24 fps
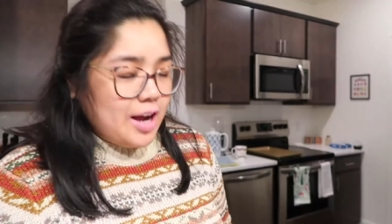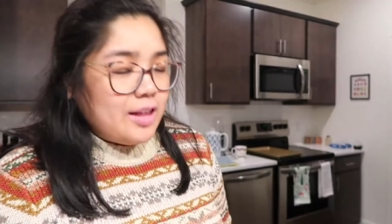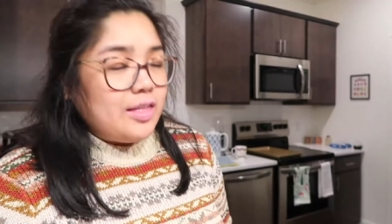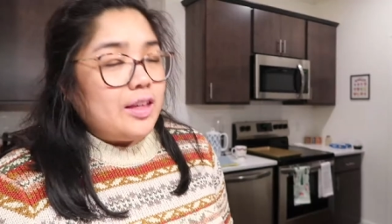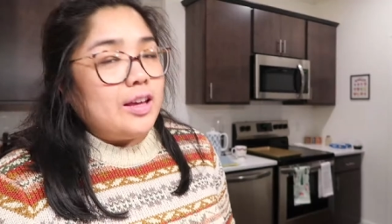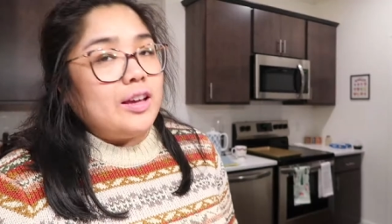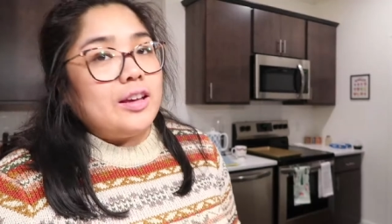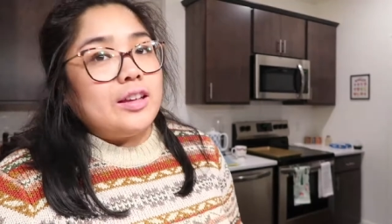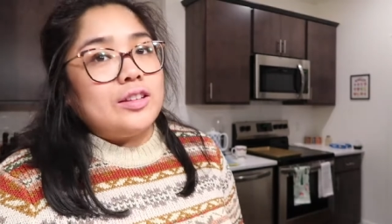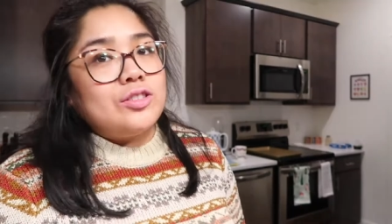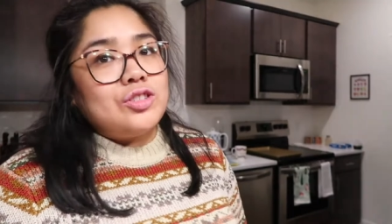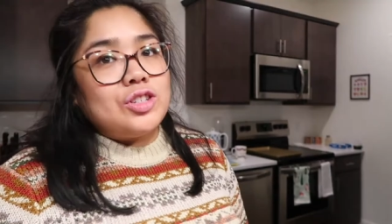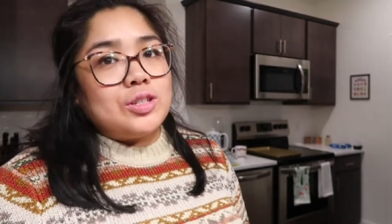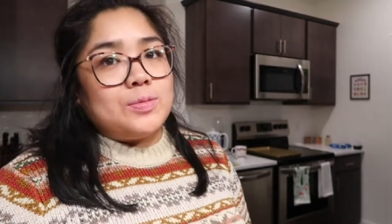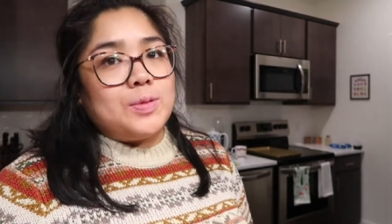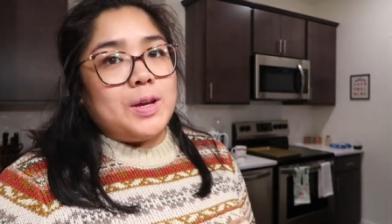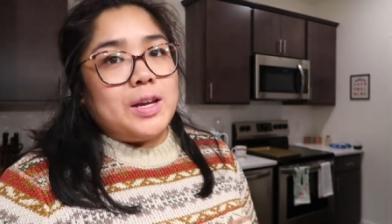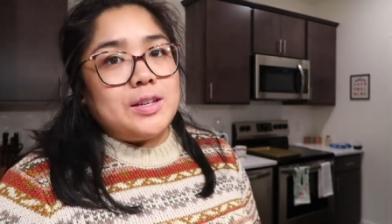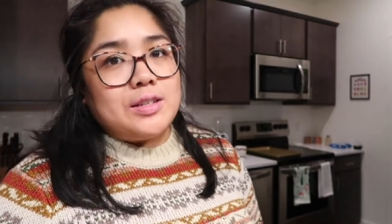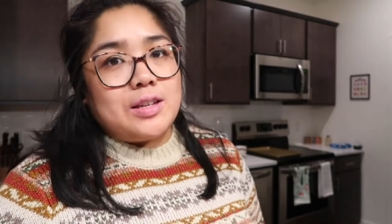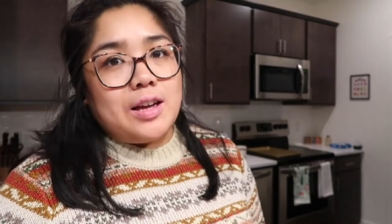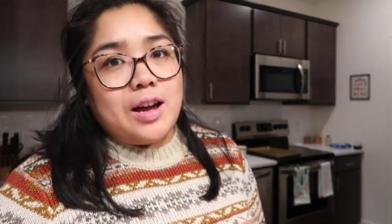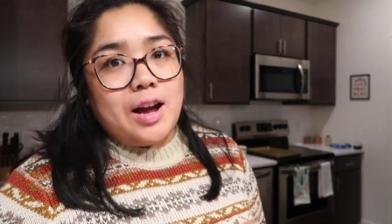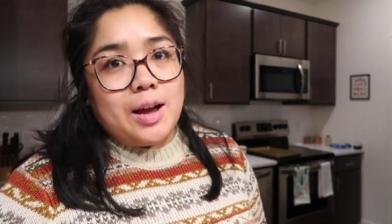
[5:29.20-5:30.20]
I think it's just
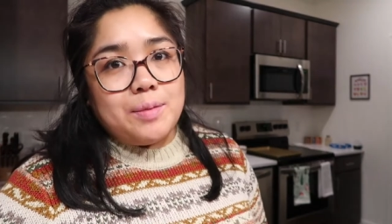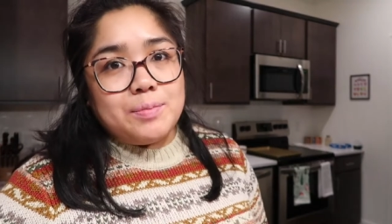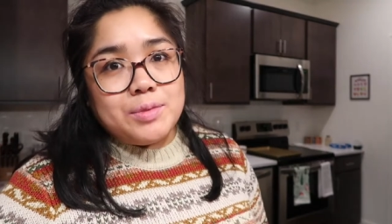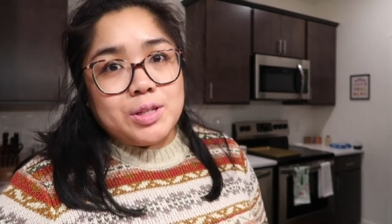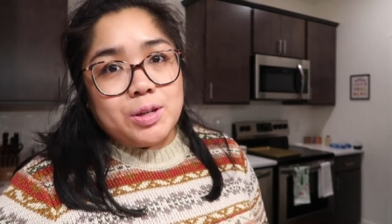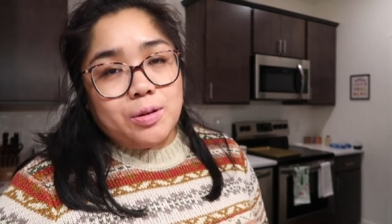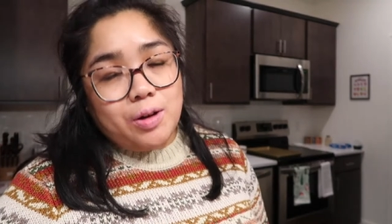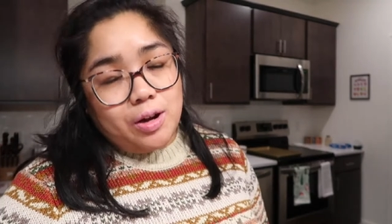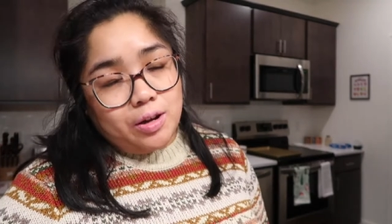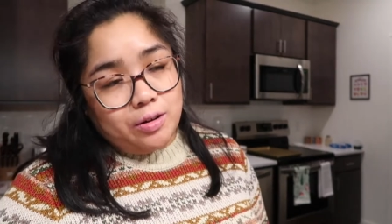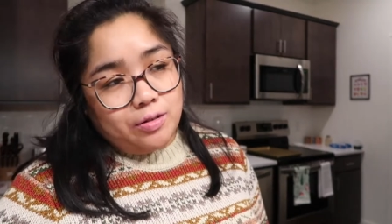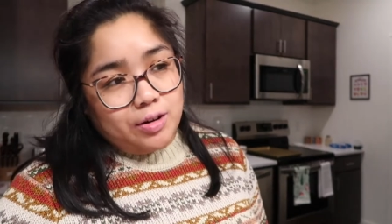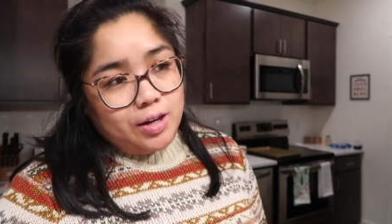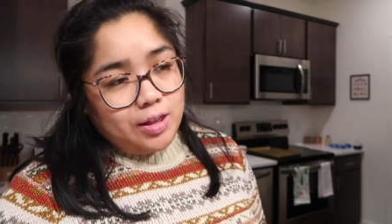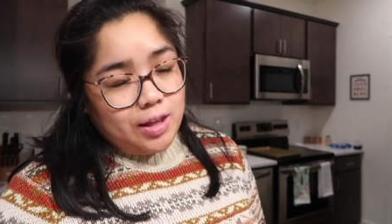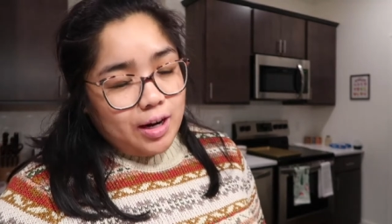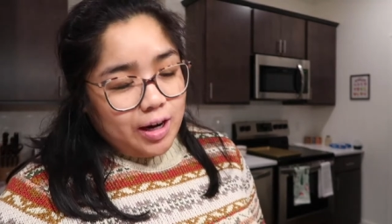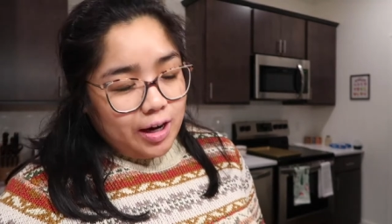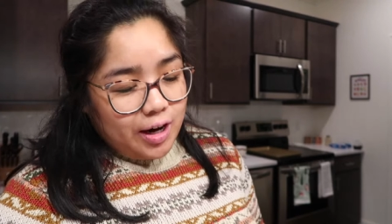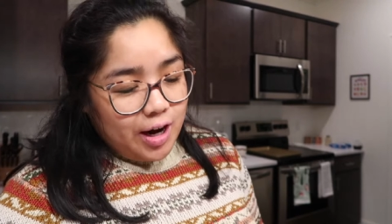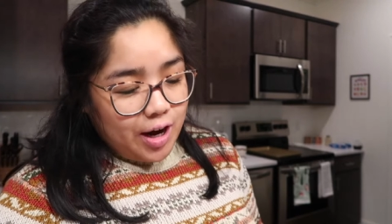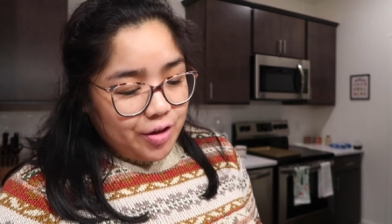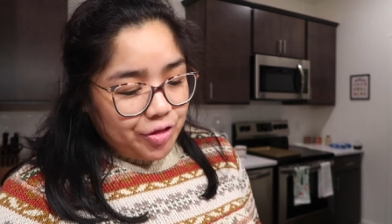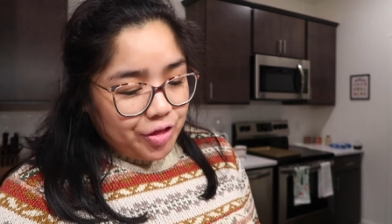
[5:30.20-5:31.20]
because I'm so hungry
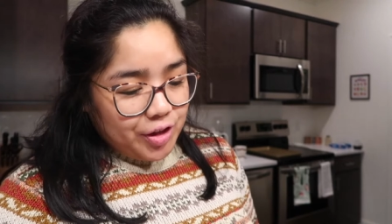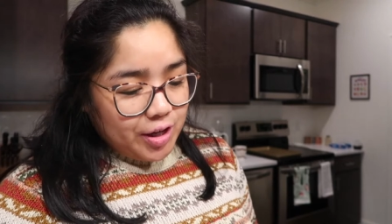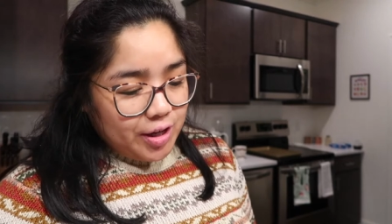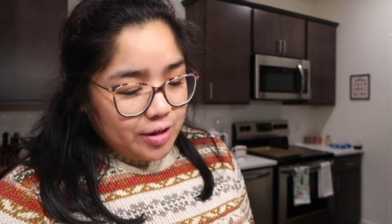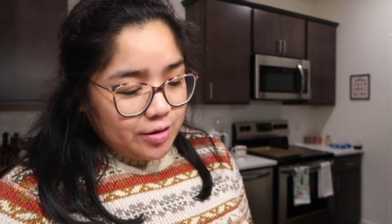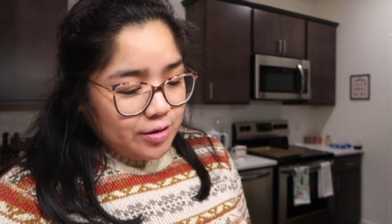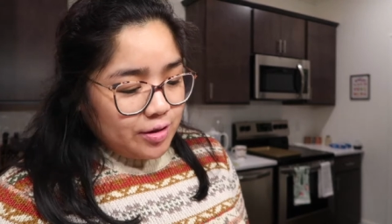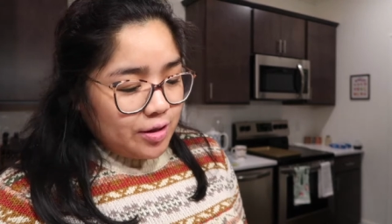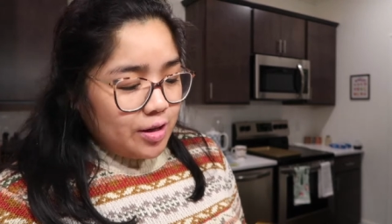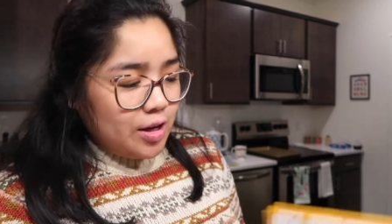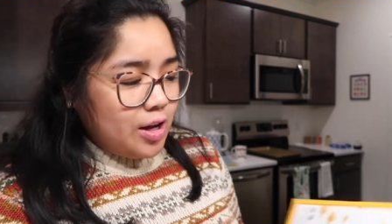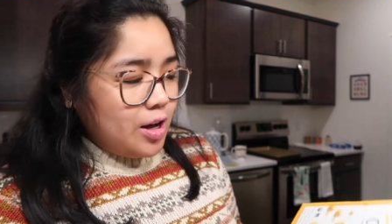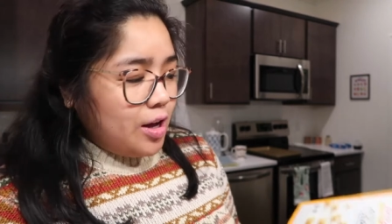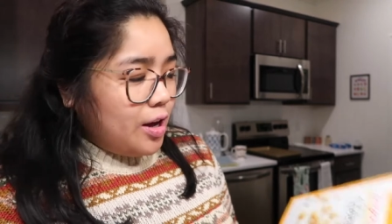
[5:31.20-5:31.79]
that I got this.